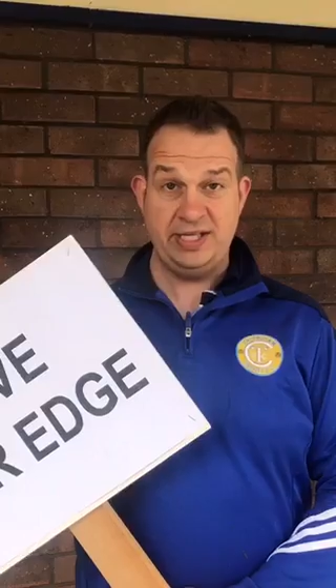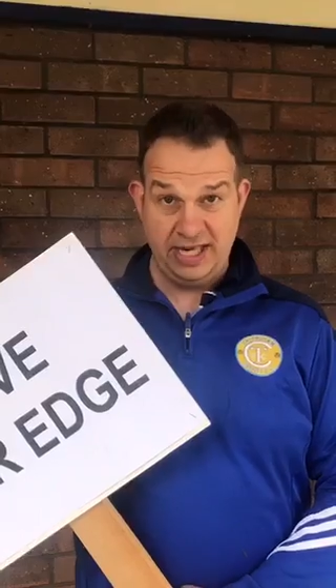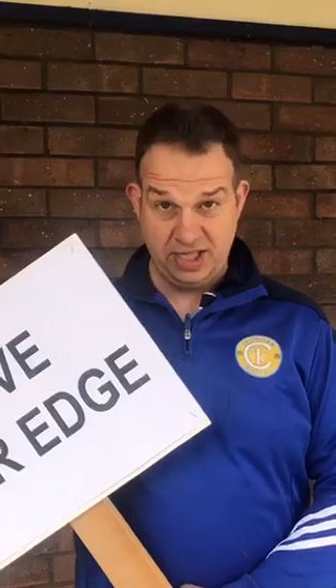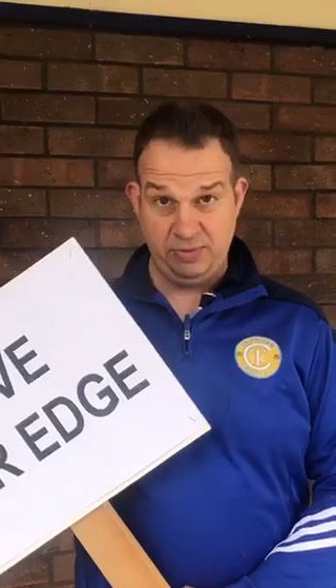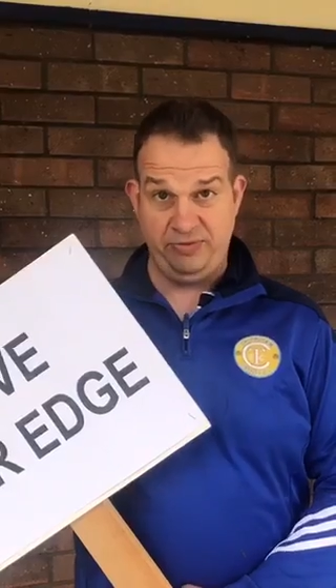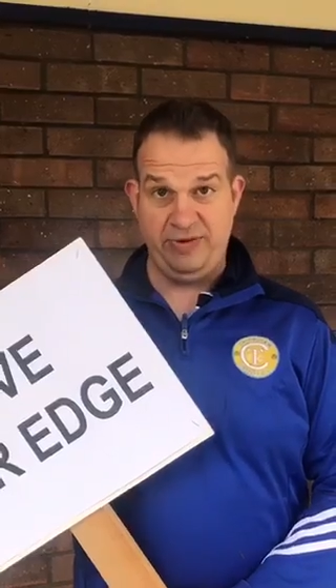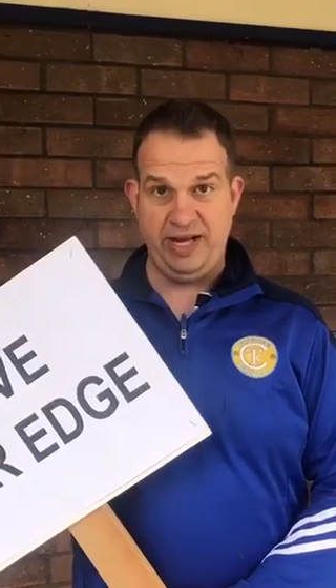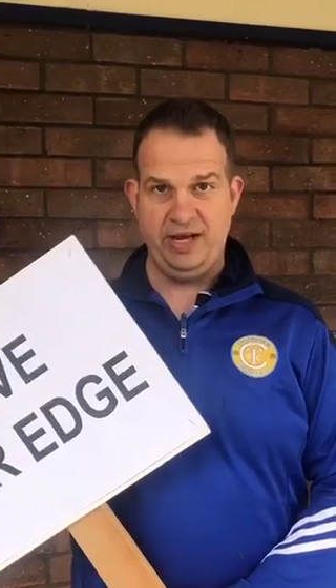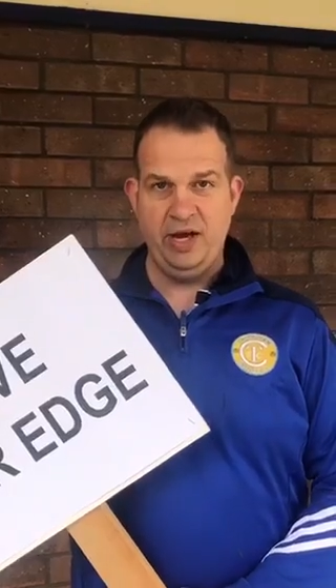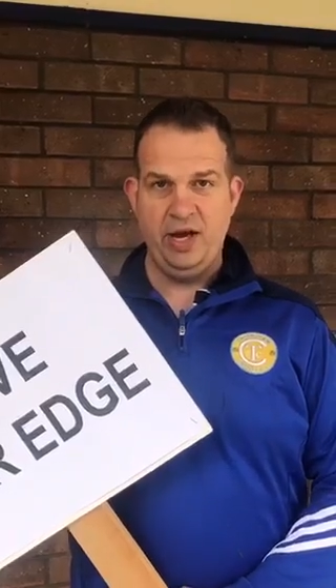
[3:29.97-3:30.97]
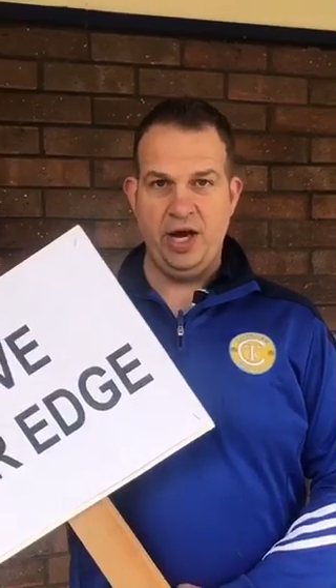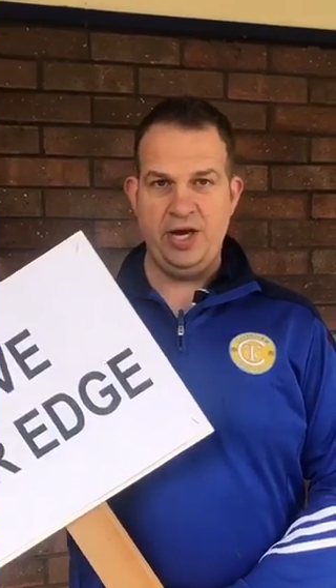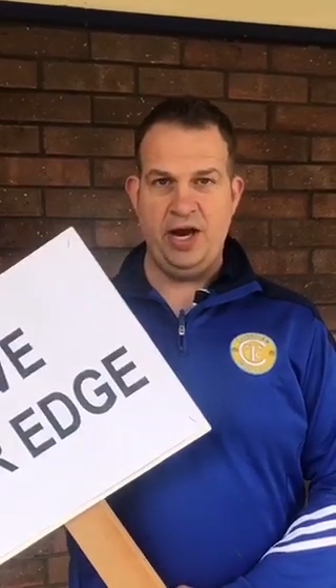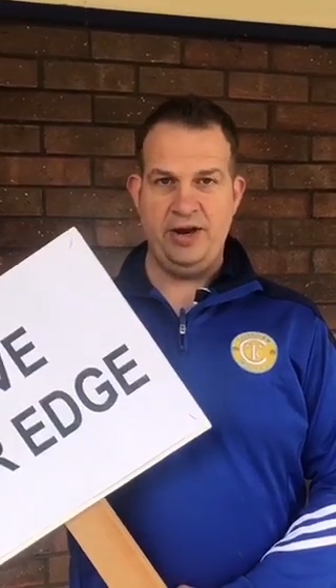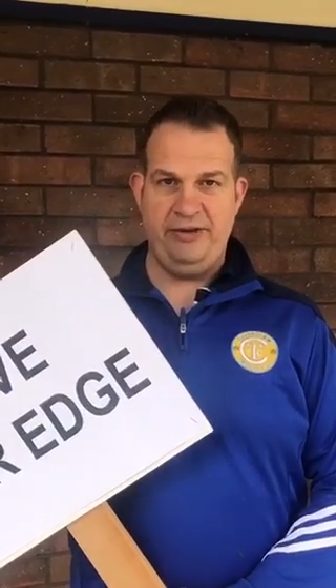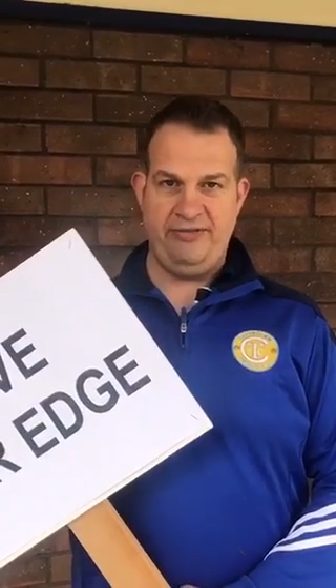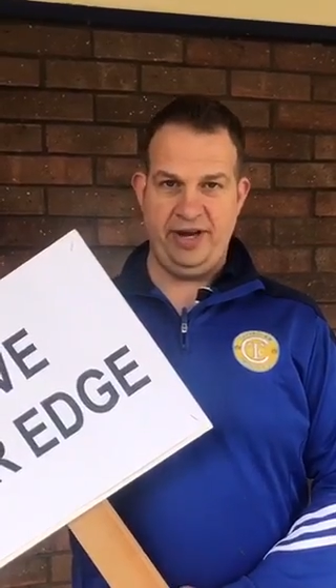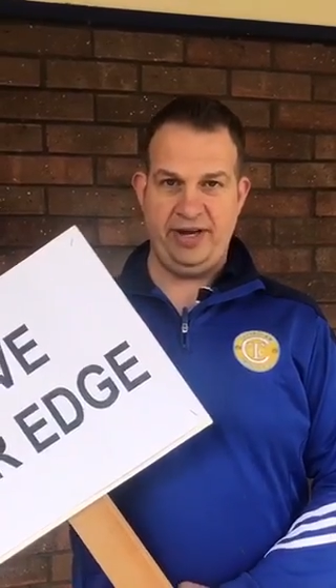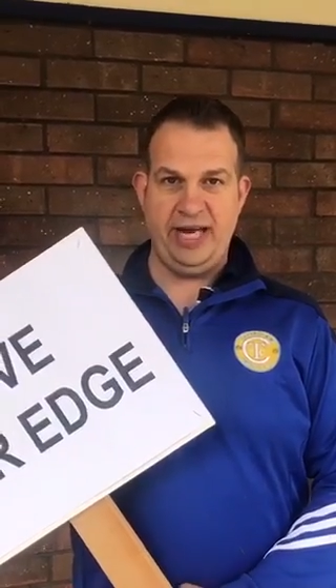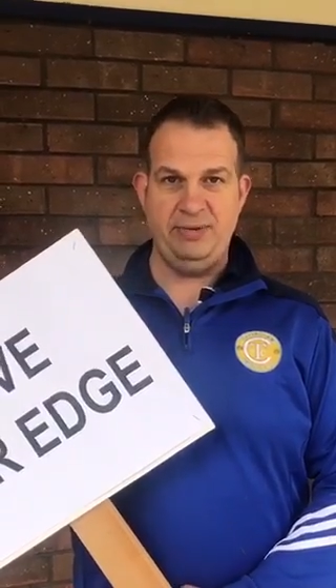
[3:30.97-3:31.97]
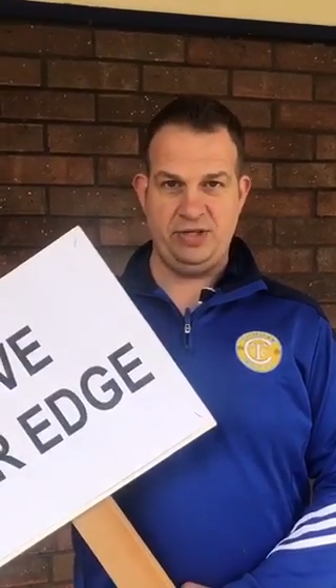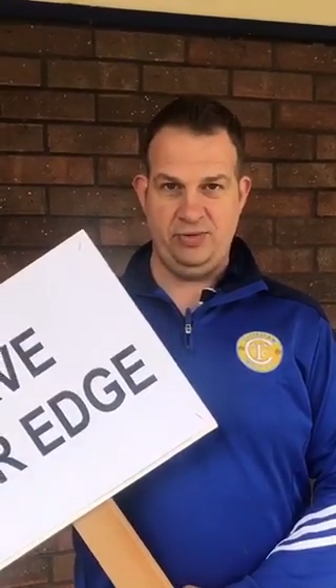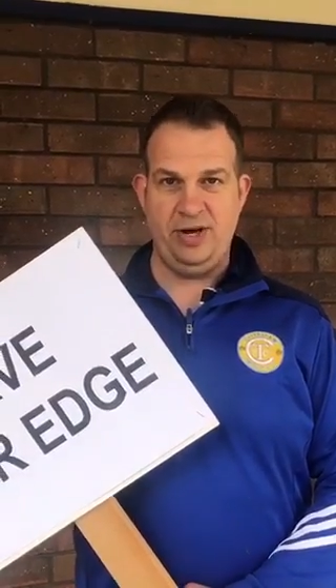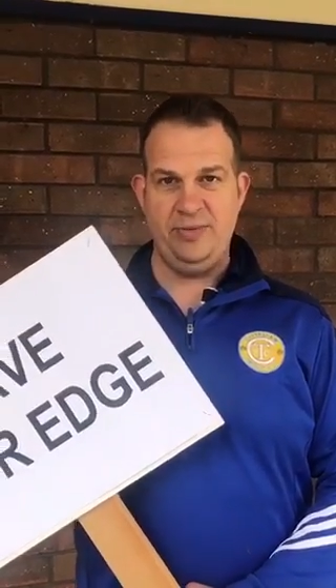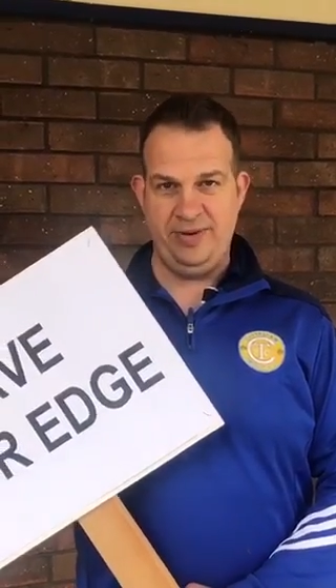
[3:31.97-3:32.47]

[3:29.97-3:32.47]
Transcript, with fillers: the sensible thing, and the only thing, and keep the school open.